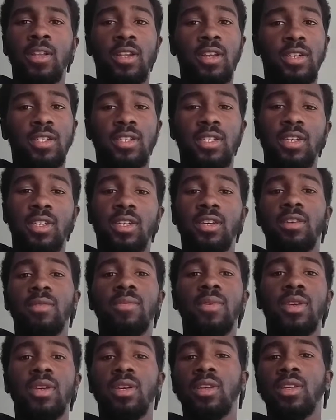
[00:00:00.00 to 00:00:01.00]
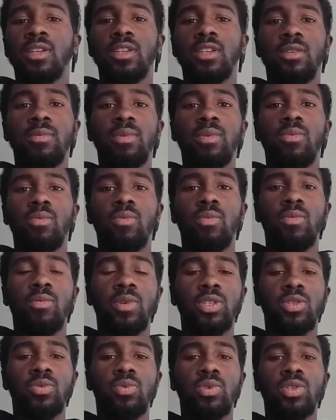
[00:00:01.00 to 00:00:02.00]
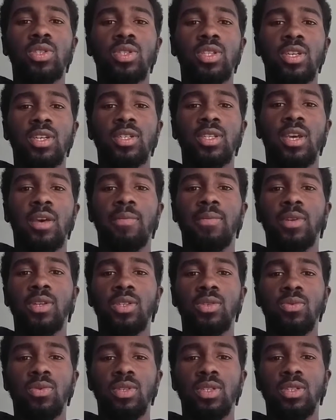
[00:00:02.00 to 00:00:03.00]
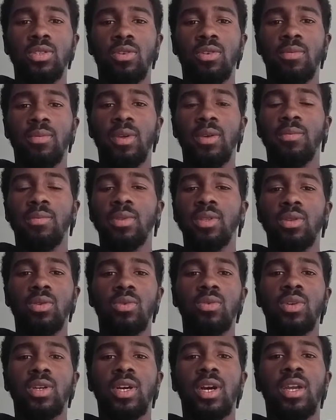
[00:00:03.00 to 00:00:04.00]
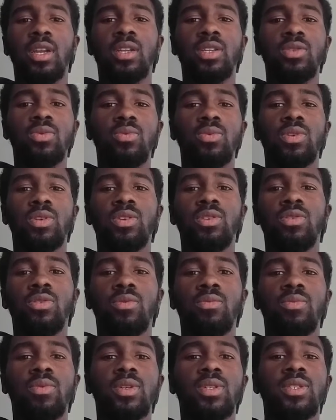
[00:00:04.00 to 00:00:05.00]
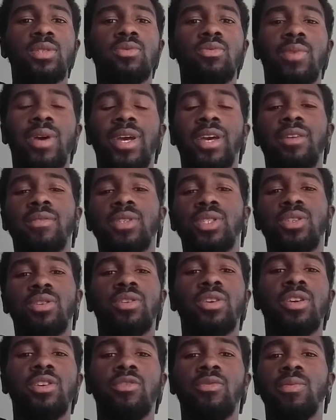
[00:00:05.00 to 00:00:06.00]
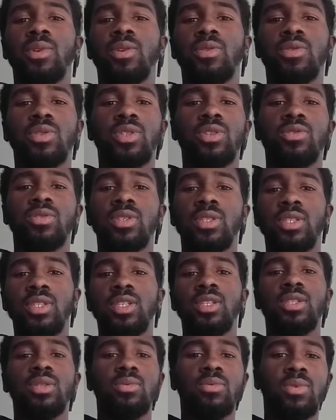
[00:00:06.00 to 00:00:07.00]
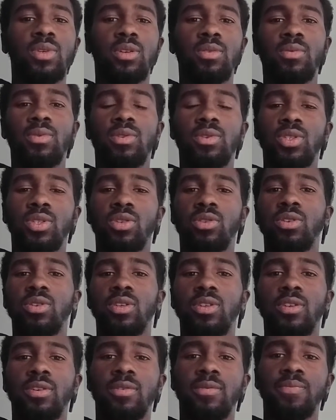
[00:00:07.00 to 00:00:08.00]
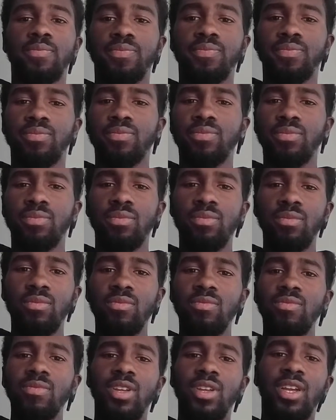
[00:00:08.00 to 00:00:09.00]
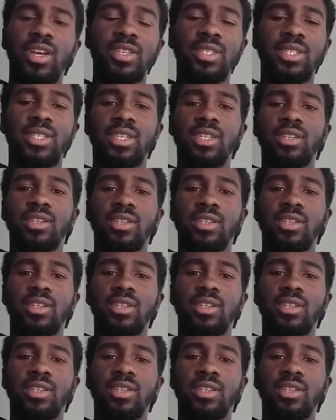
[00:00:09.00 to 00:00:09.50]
like I said, it could be it could be much worse things happening to us. You know what I mean? But the Lord got it to where you know, brother, you might have a certain ailment or a certain disease or whatever, or certain um, like I said,